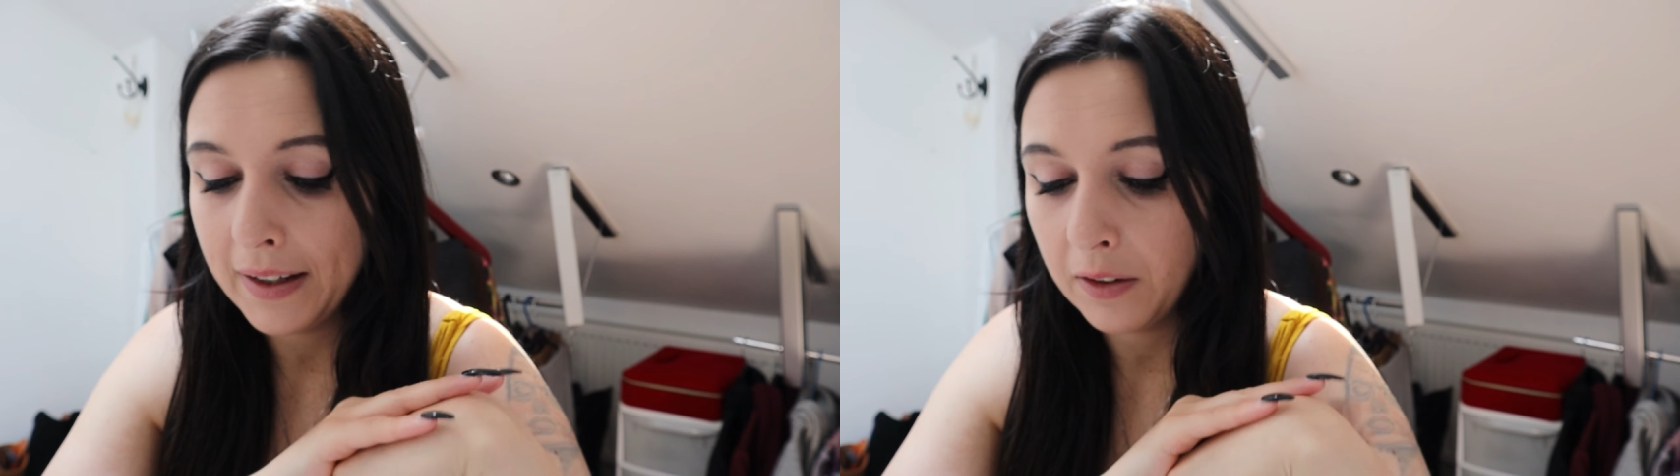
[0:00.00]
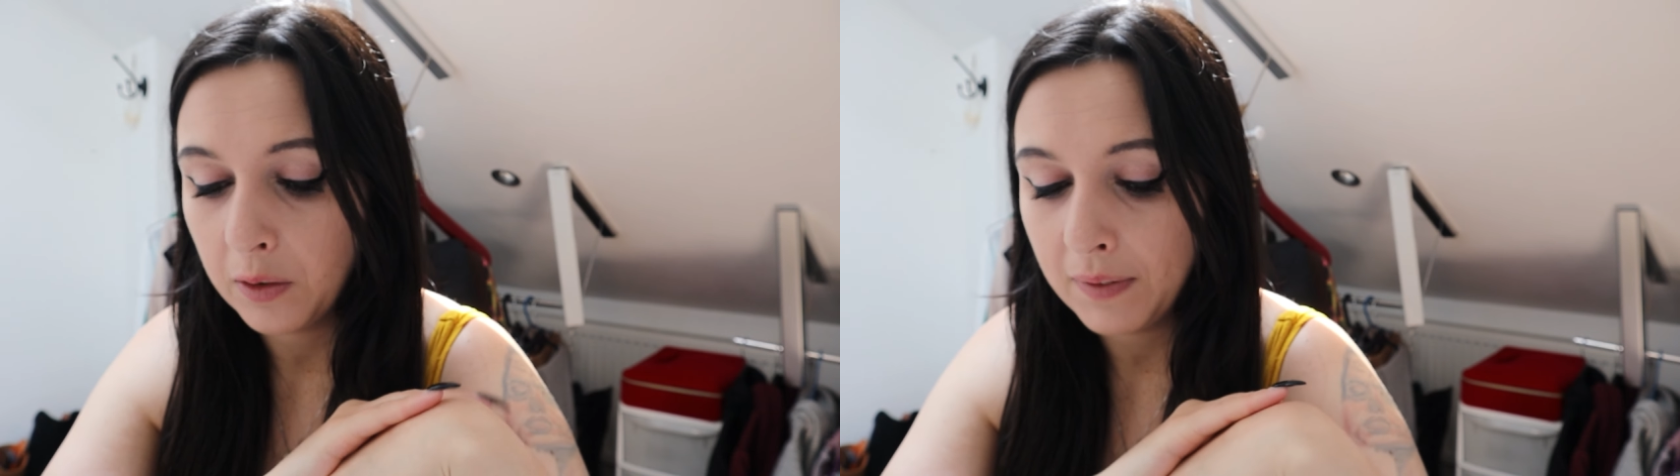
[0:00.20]

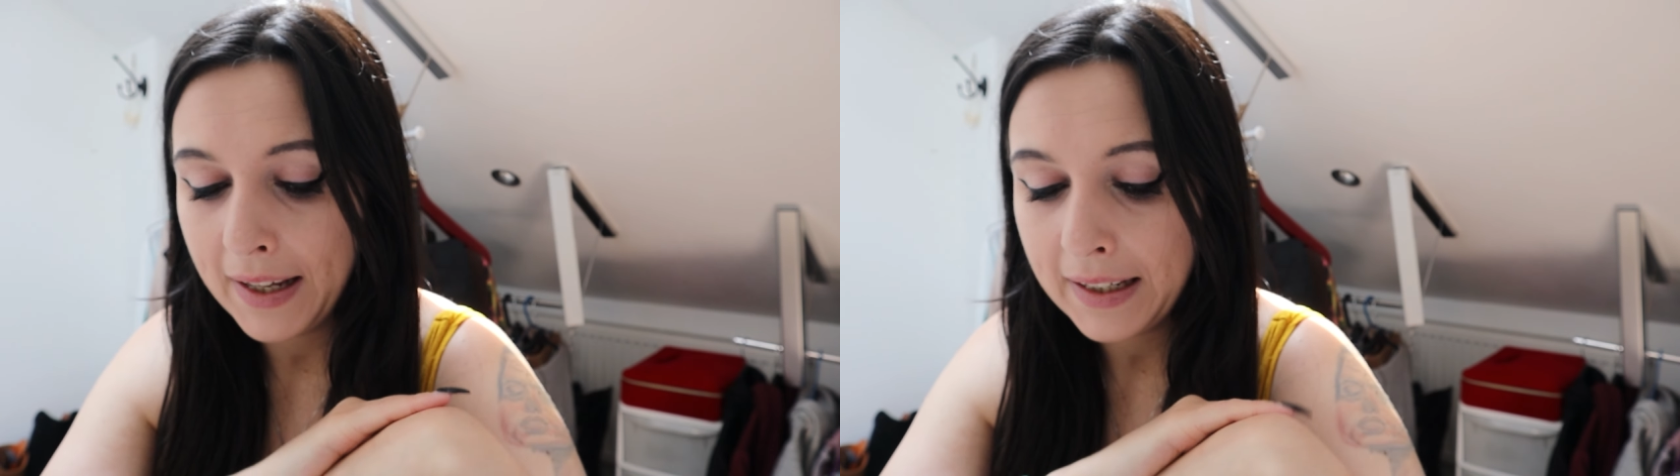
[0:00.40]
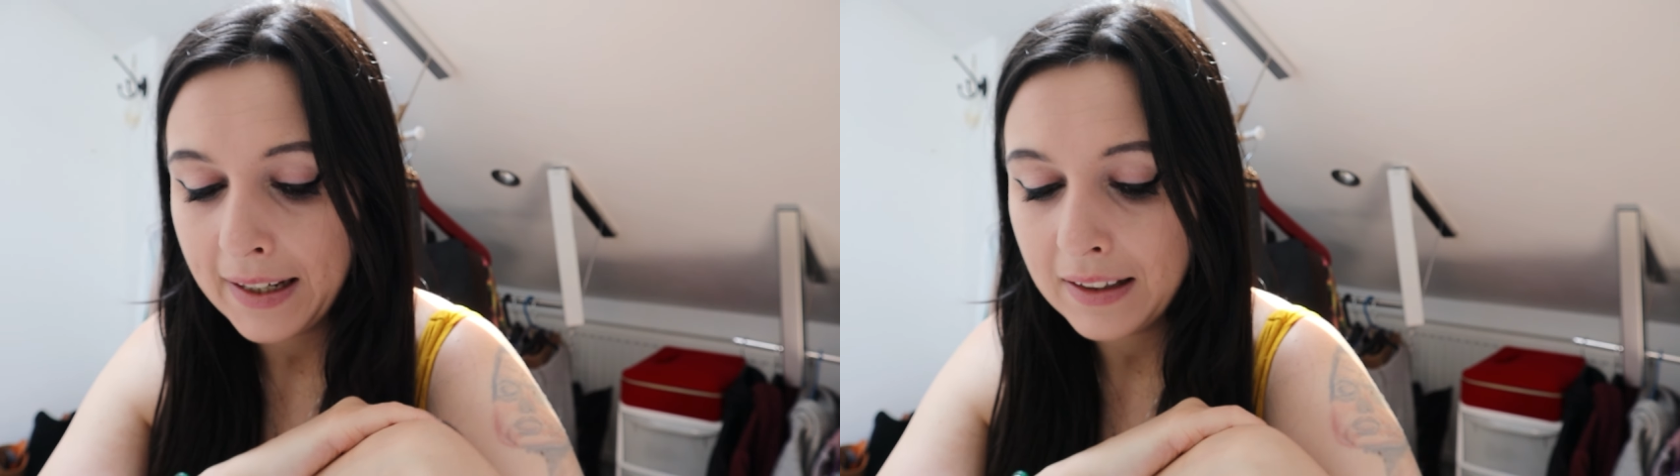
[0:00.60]
House of
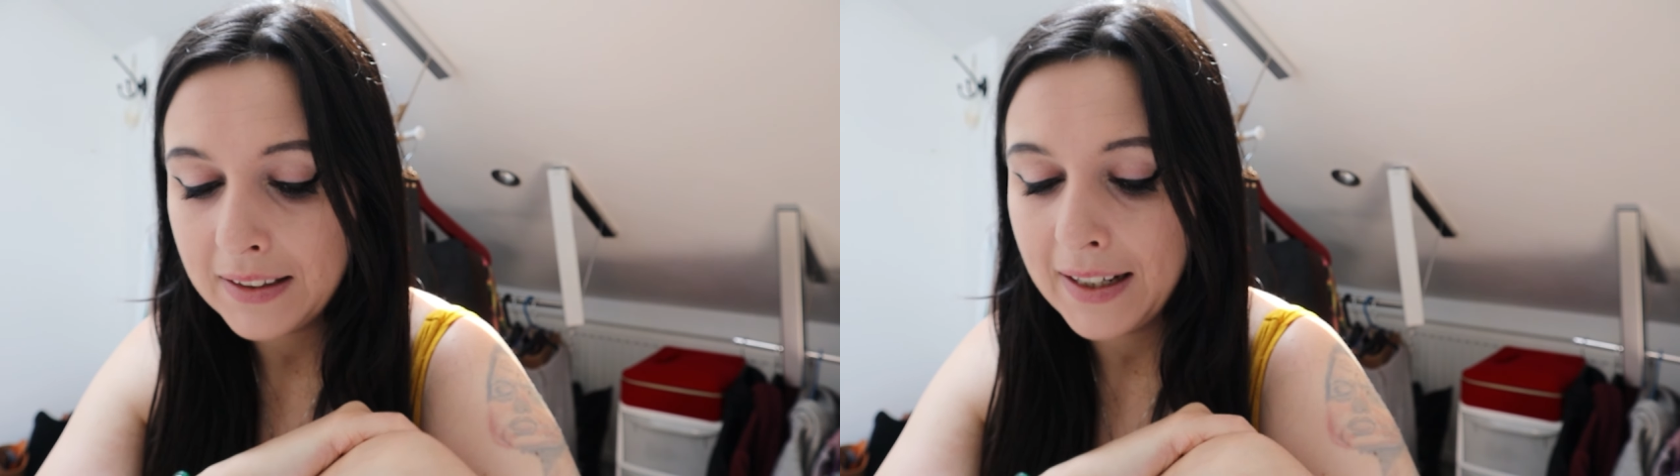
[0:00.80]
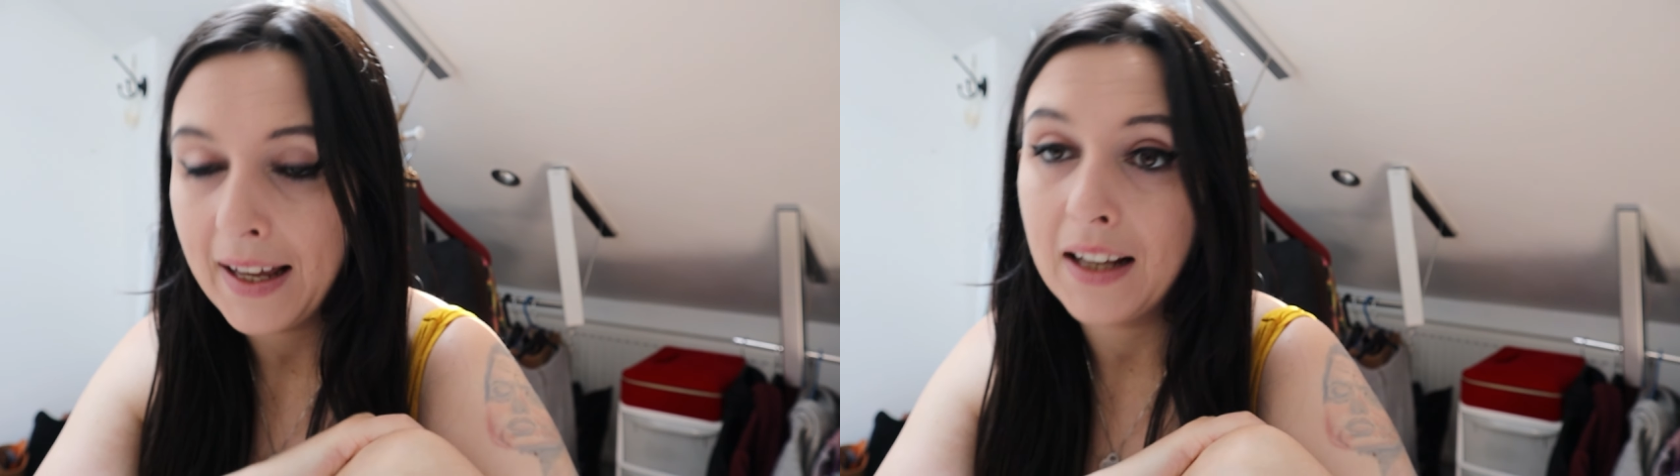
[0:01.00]

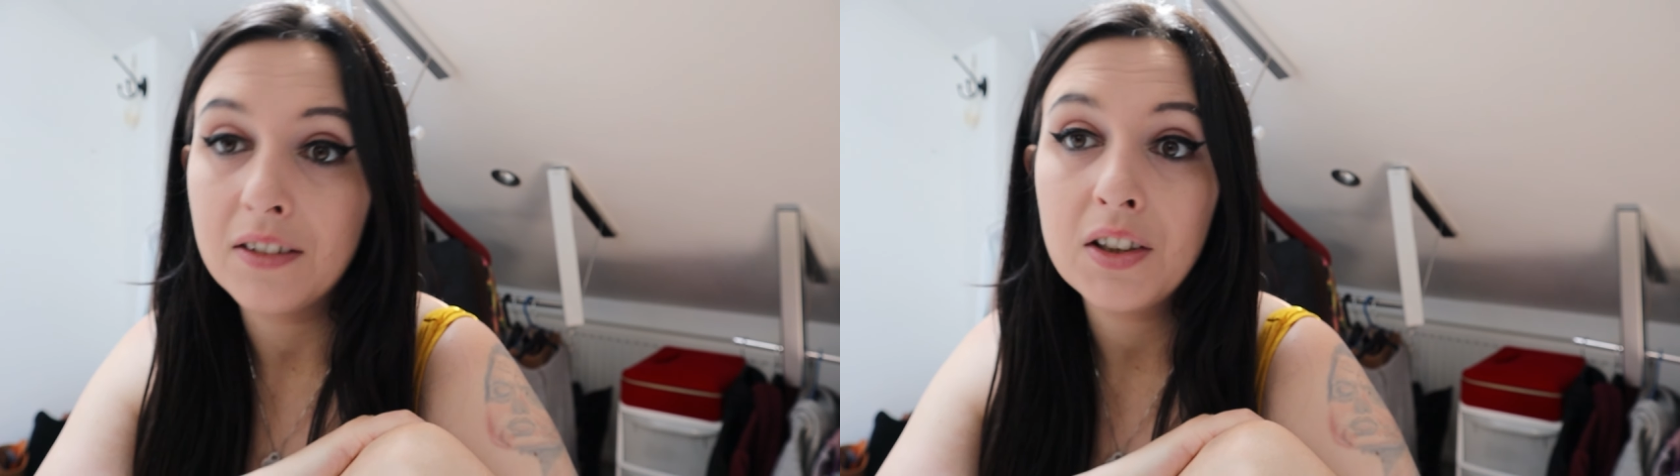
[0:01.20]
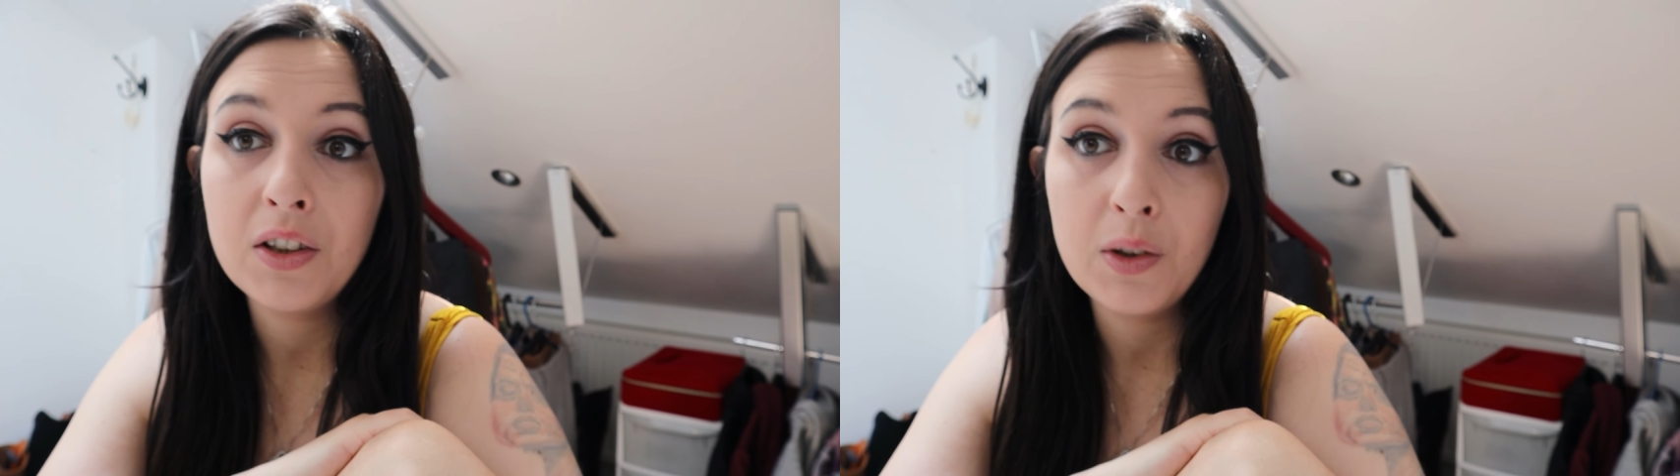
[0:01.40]
Lancaster
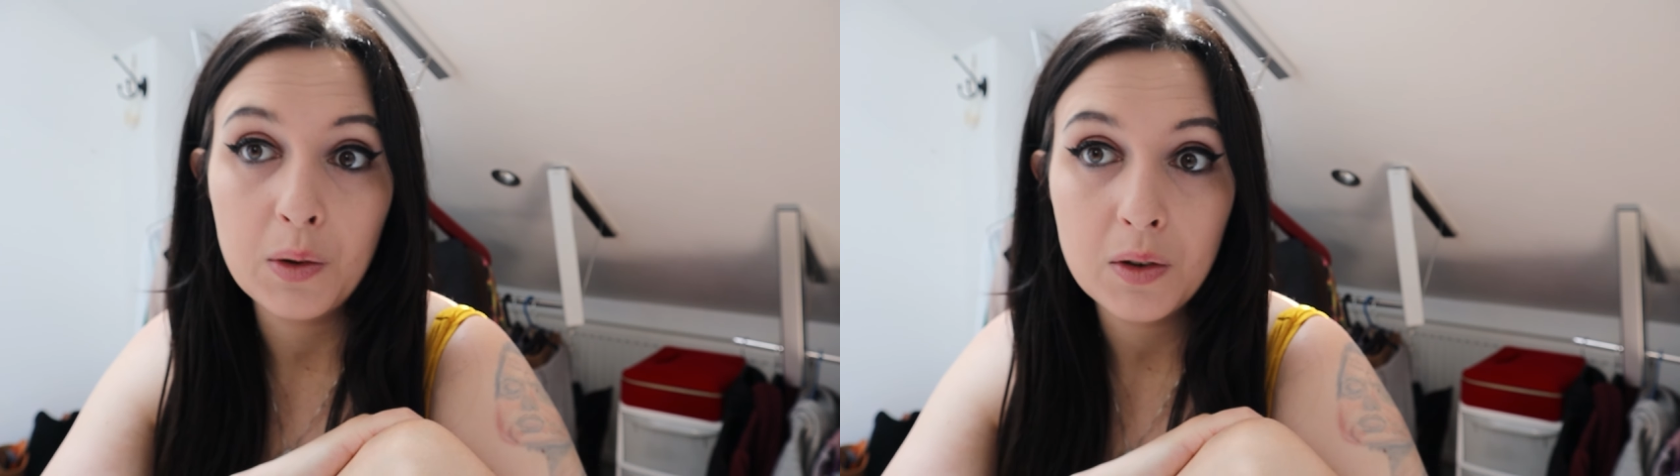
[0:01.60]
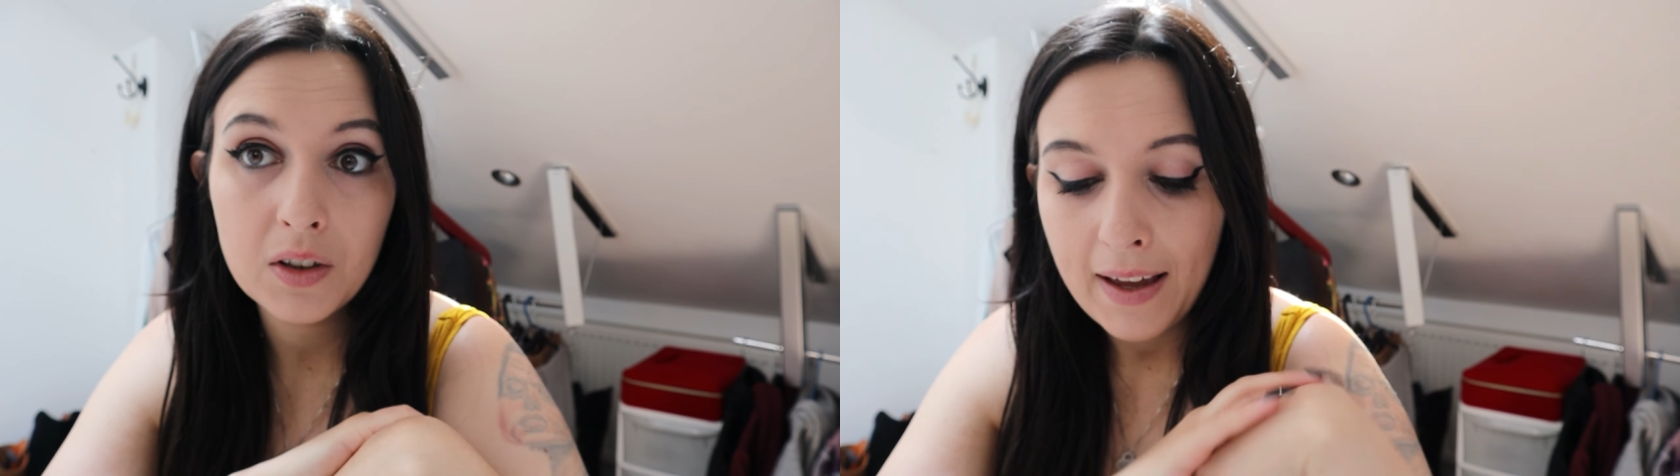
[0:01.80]
and
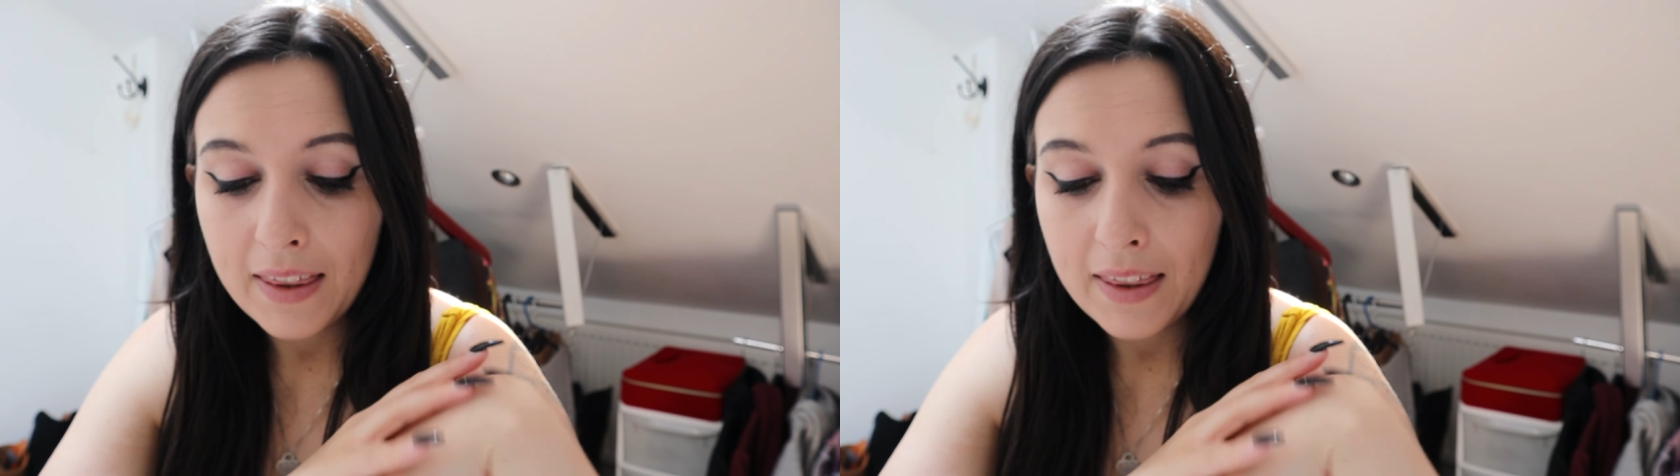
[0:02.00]
York.